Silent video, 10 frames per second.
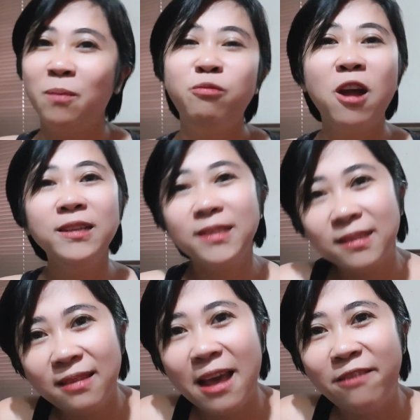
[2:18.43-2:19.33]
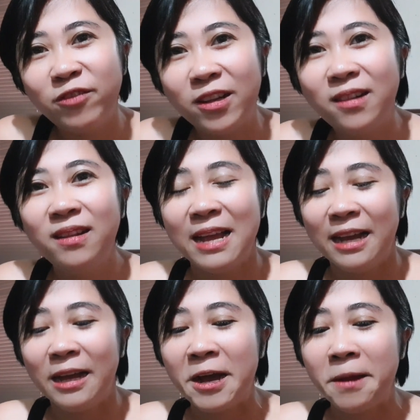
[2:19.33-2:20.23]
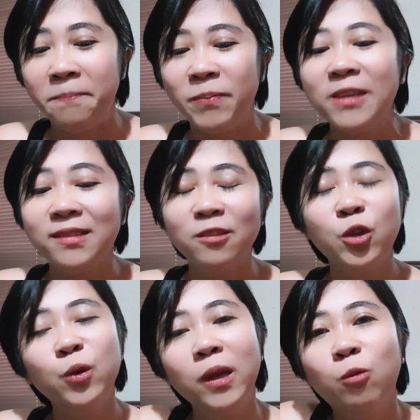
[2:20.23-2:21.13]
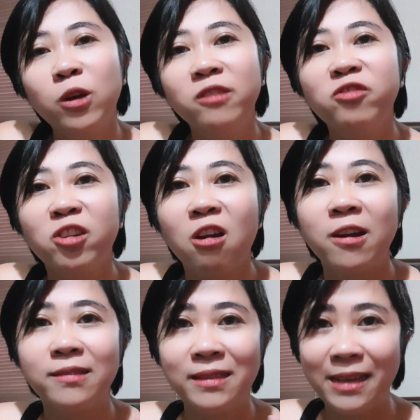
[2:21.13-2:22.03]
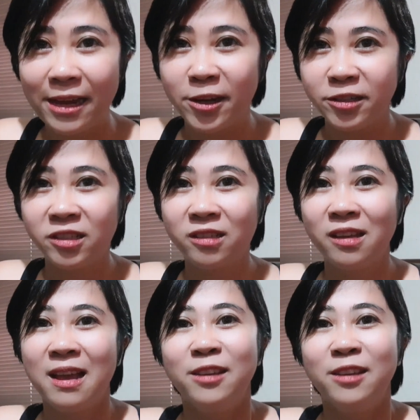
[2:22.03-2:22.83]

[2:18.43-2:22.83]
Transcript: Bronze level, because in QA World there are tiers.